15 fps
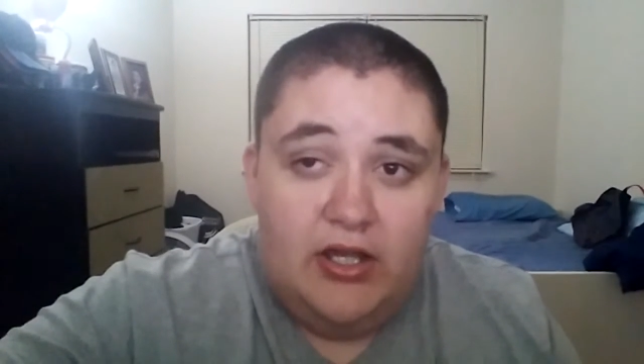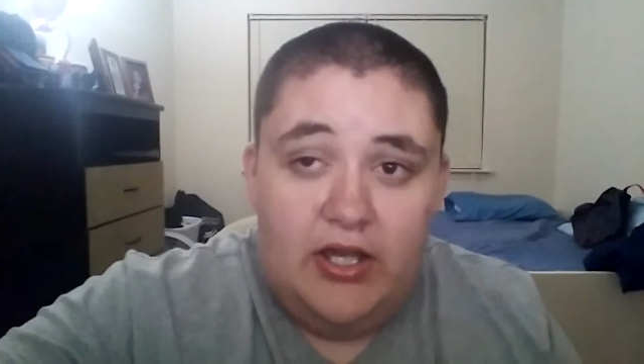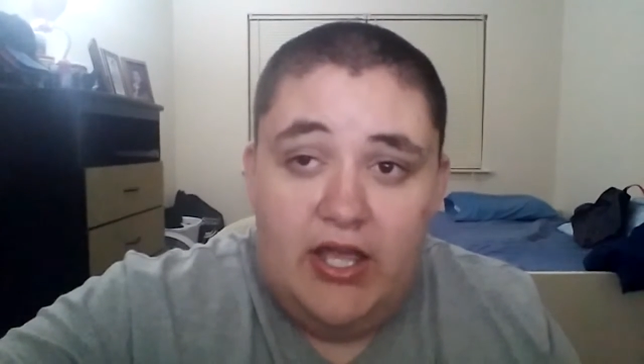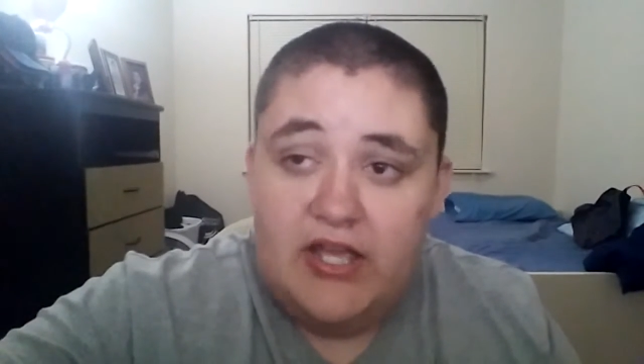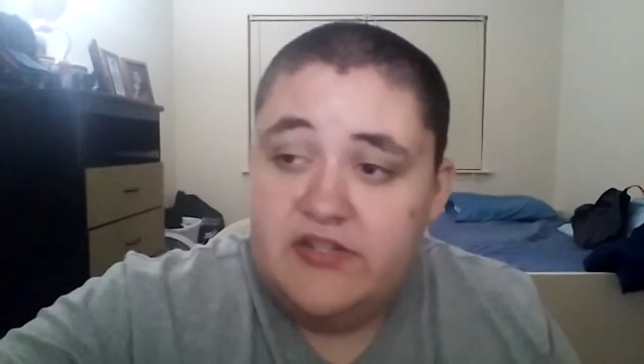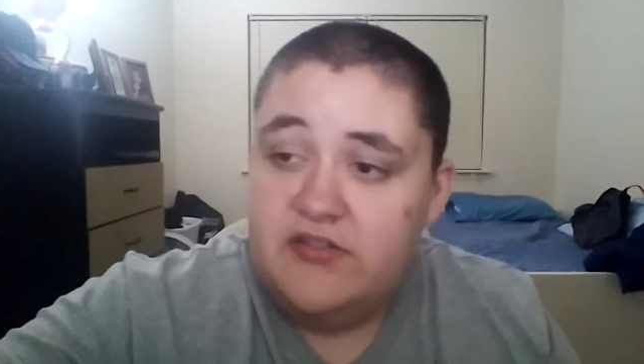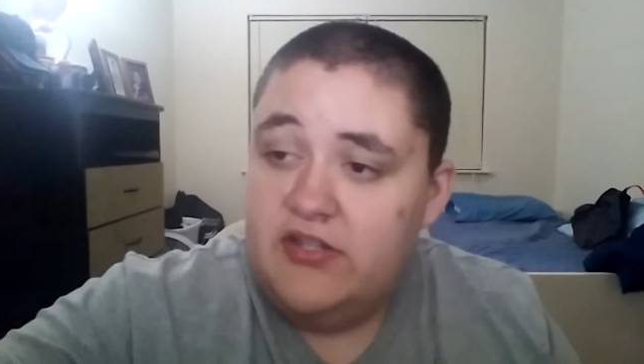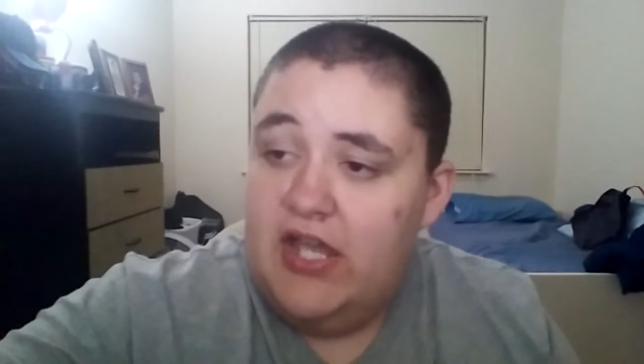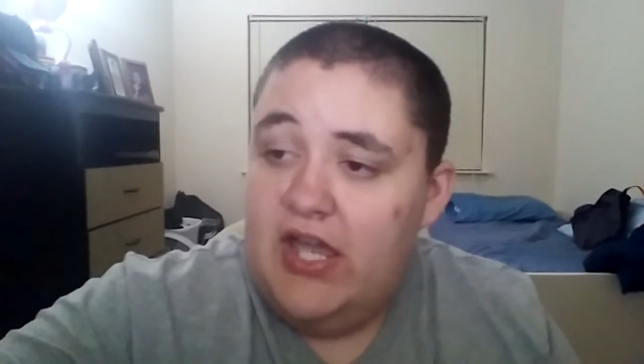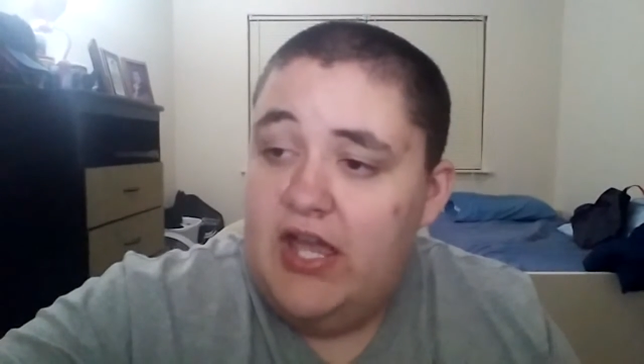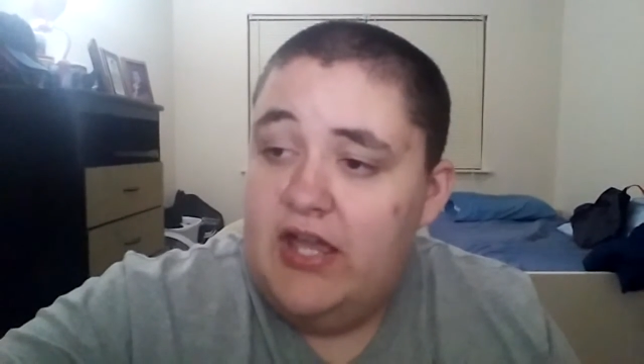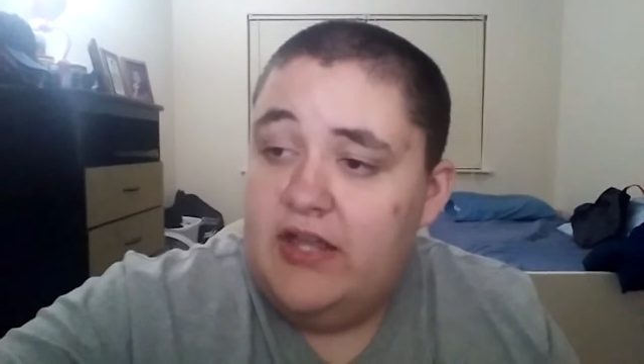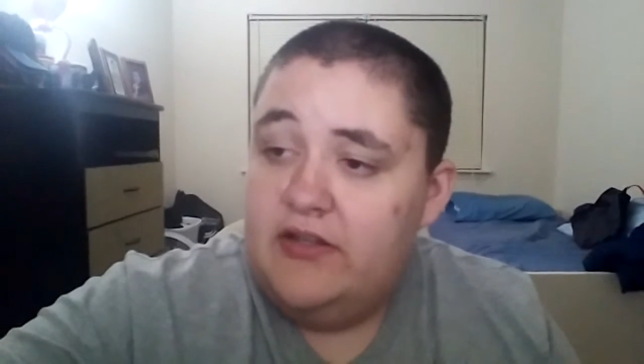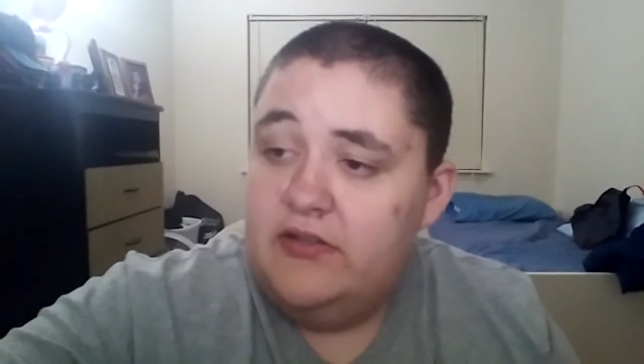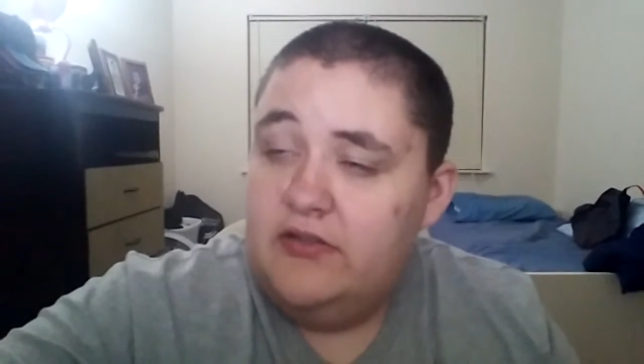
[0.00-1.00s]
I actually
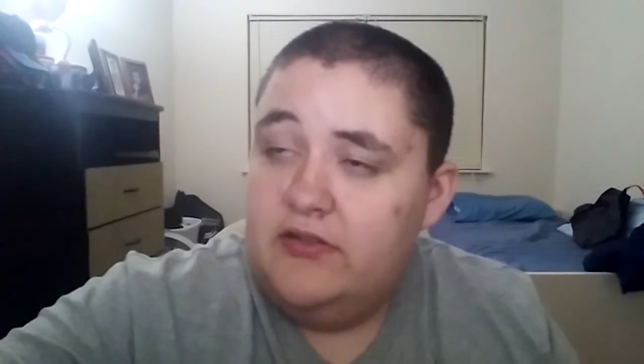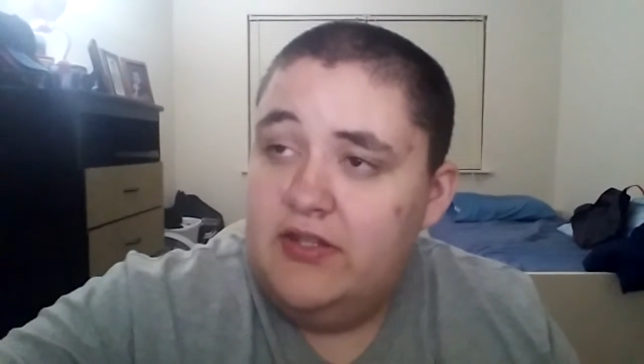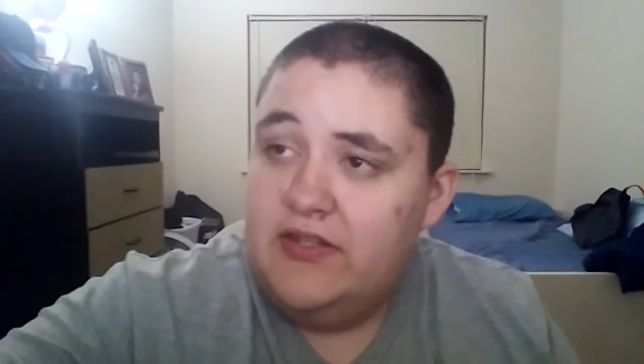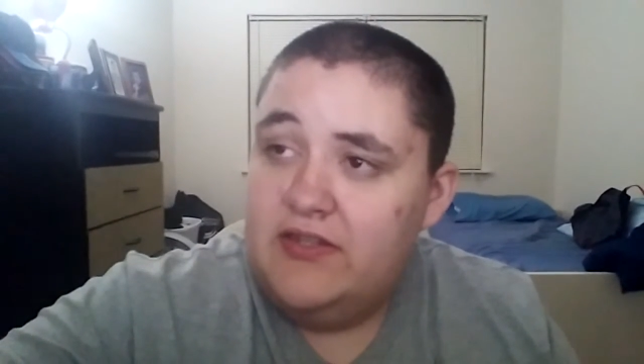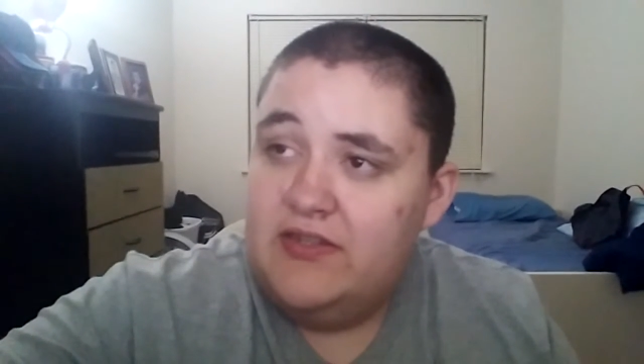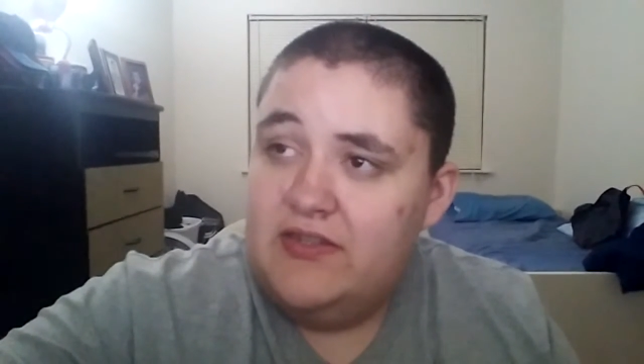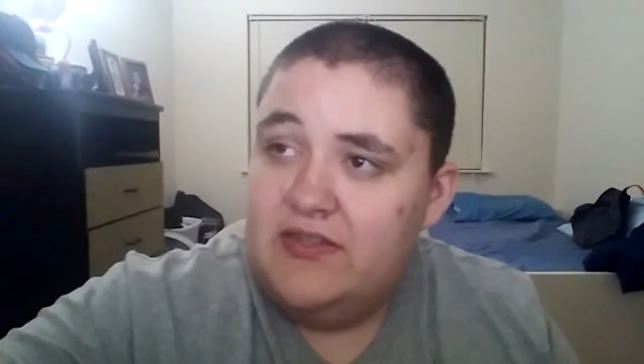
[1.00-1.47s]
had this